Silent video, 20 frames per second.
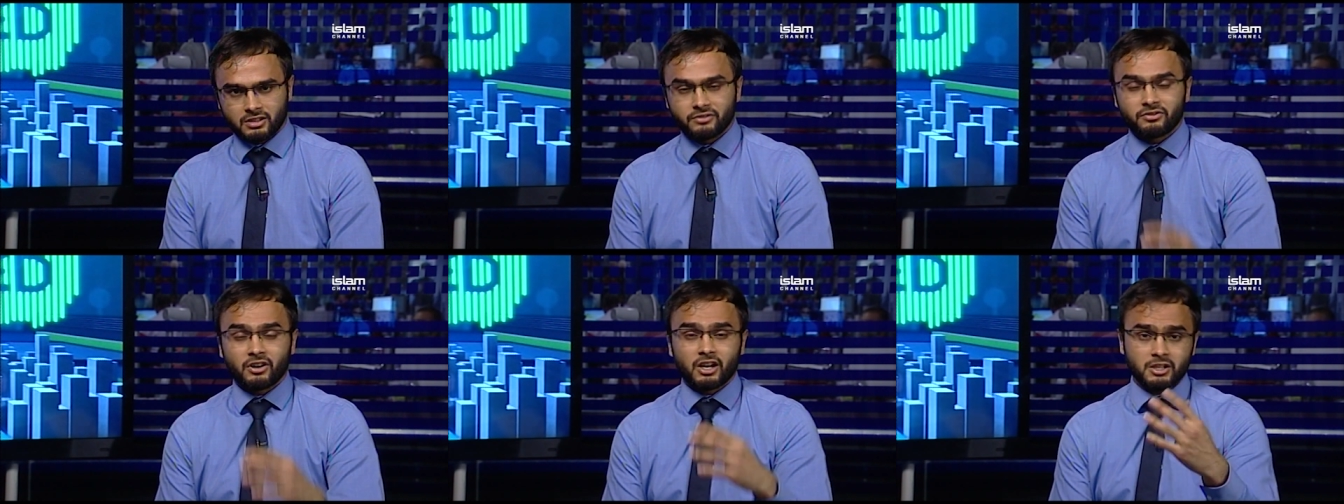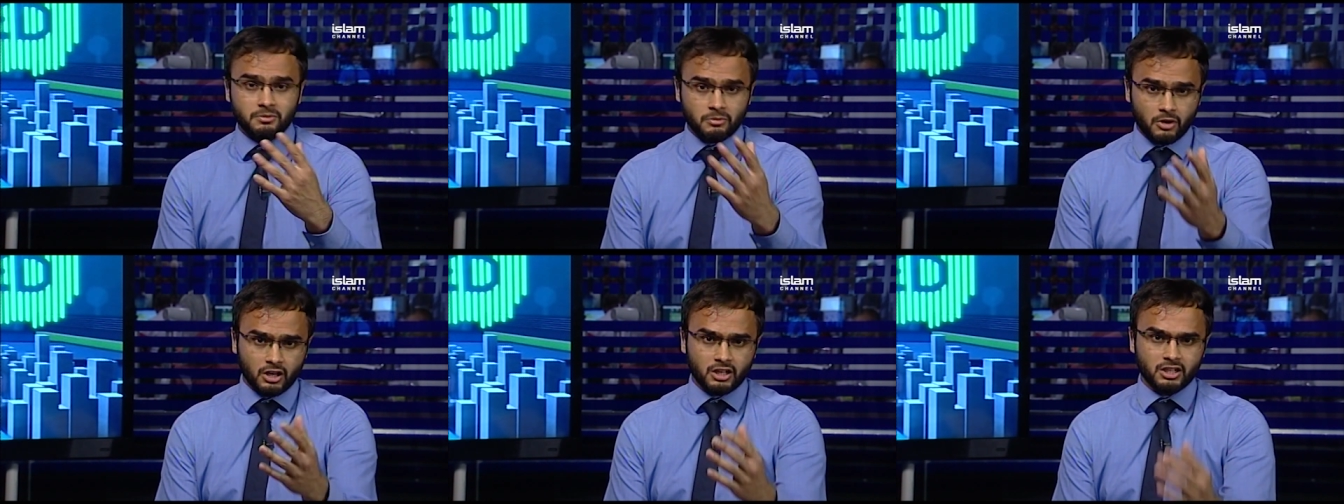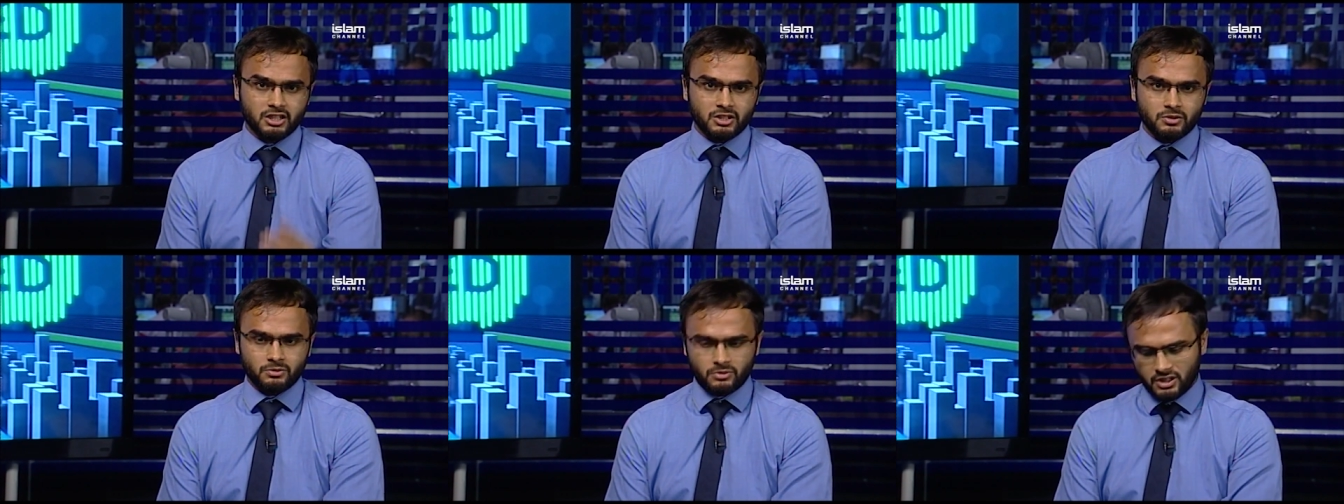defined
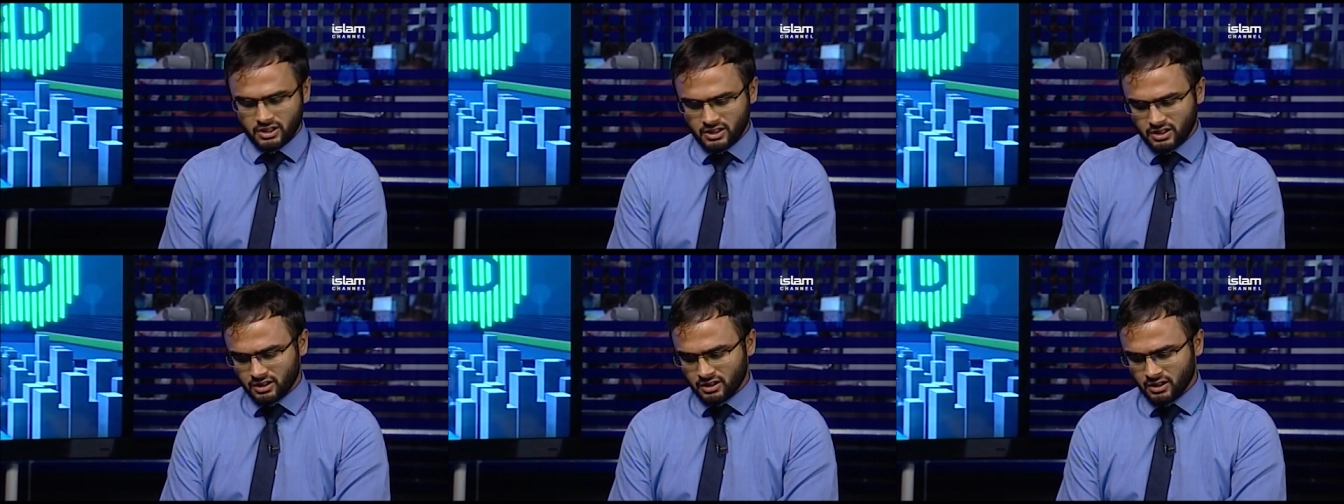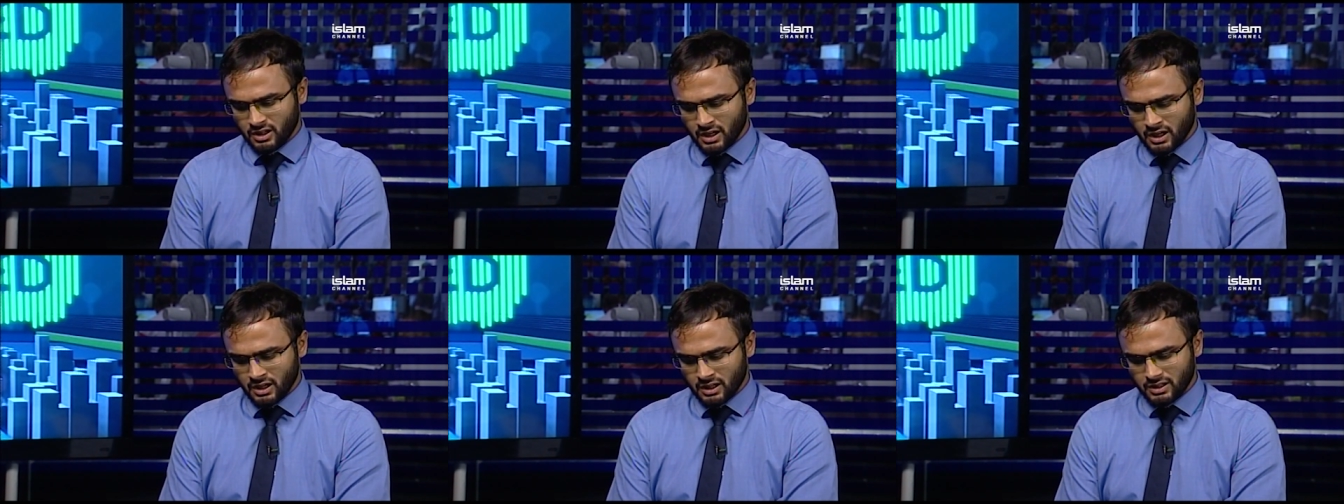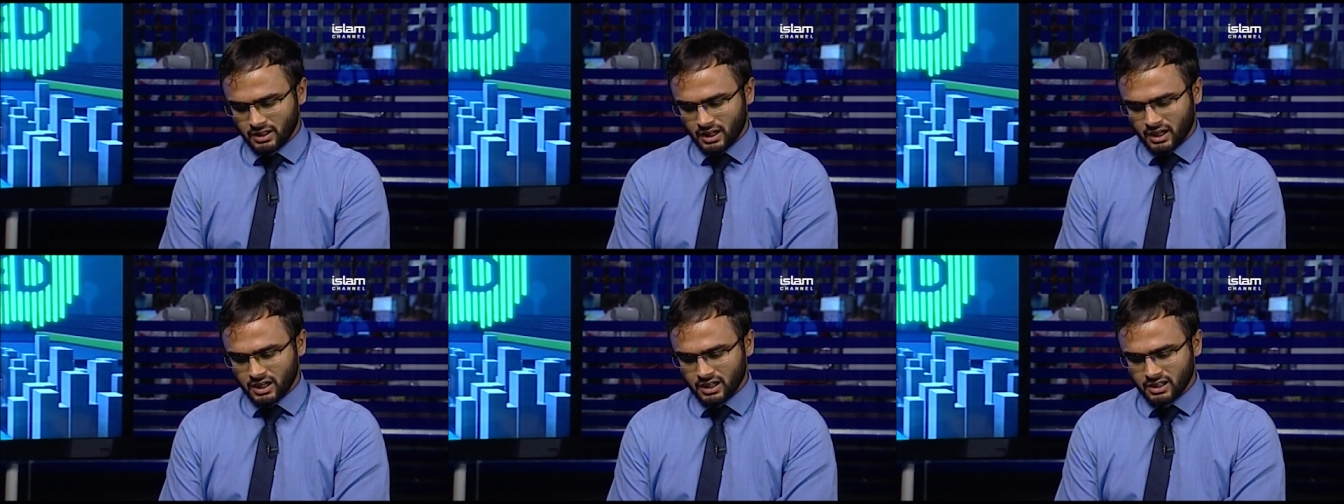markets in recent
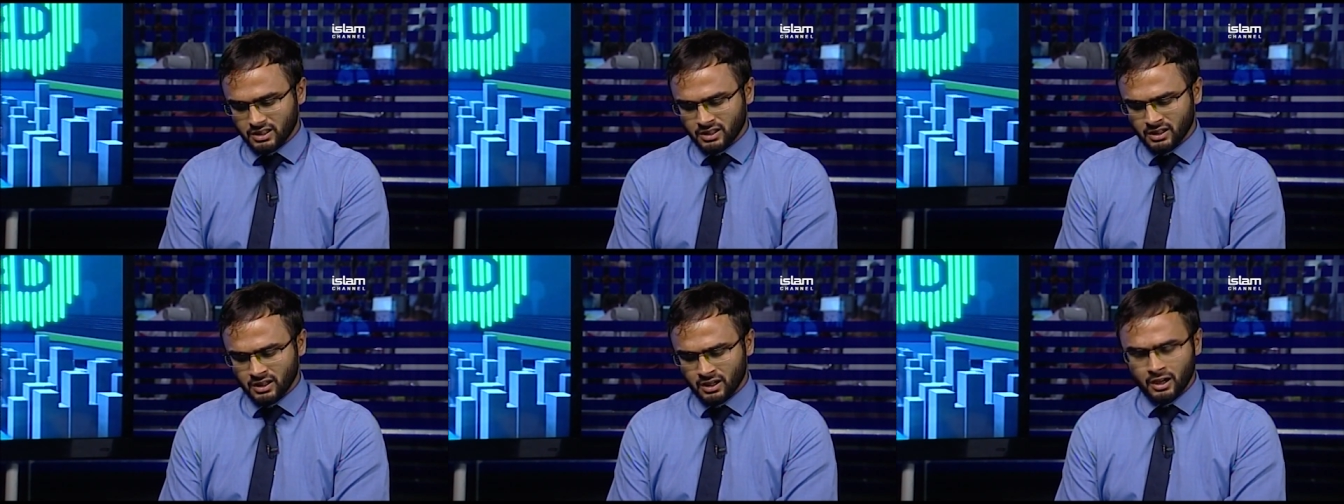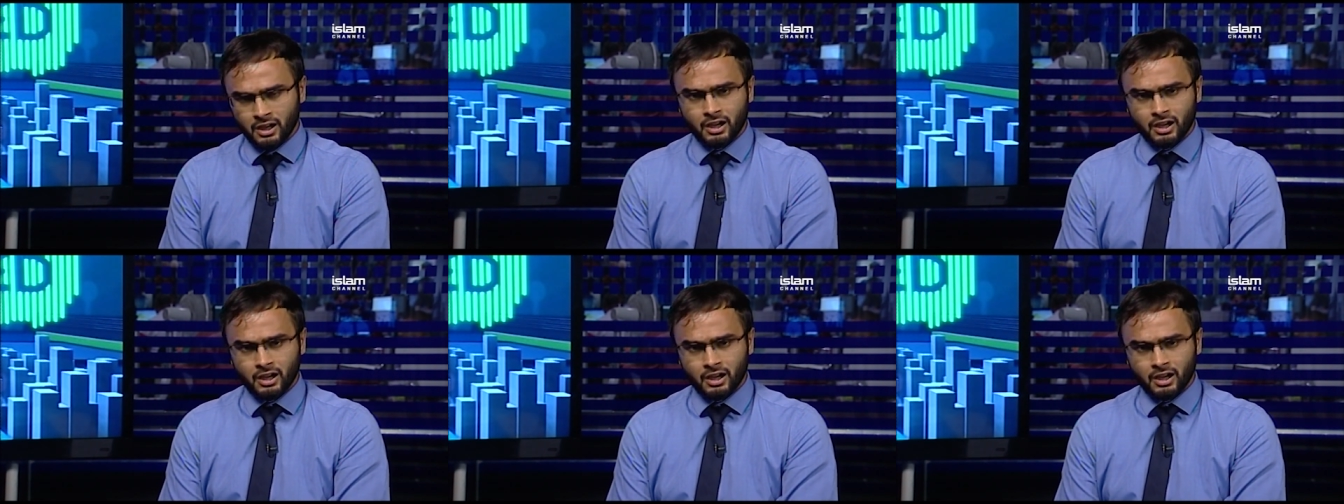decades.